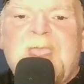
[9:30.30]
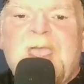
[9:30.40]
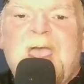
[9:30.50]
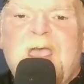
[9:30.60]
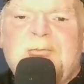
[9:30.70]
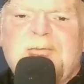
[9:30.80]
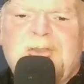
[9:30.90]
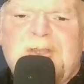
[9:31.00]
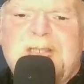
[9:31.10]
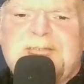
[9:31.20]
However, it
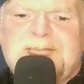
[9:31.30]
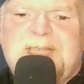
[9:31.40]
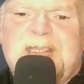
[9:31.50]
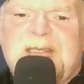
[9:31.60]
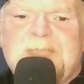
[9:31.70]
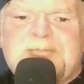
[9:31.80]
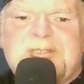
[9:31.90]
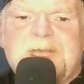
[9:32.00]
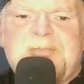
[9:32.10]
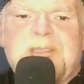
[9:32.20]
could end up
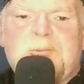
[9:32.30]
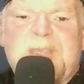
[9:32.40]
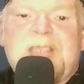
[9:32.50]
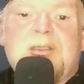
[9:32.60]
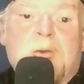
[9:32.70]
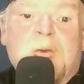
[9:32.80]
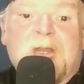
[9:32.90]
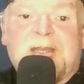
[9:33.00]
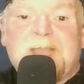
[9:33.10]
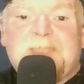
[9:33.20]
still being weak or
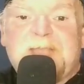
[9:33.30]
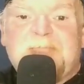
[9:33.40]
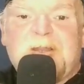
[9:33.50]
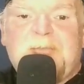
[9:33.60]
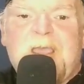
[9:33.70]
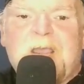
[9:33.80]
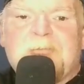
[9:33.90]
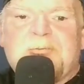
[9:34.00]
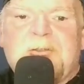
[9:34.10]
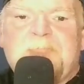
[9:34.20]
end up being very
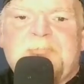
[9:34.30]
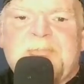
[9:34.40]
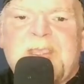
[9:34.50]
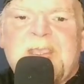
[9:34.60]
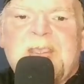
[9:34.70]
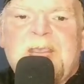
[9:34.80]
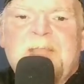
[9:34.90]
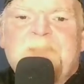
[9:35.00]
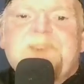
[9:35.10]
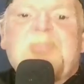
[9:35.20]
powerful.
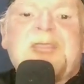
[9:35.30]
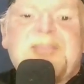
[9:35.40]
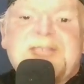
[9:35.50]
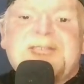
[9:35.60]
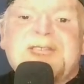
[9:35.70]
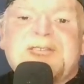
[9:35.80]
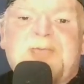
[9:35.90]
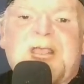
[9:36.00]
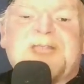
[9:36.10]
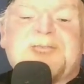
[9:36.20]
This is a
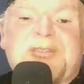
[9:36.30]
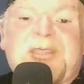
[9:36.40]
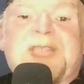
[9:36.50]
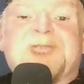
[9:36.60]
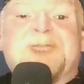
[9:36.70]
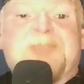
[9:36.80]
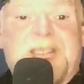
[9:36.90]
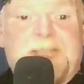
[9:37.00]
spell as we think it should be.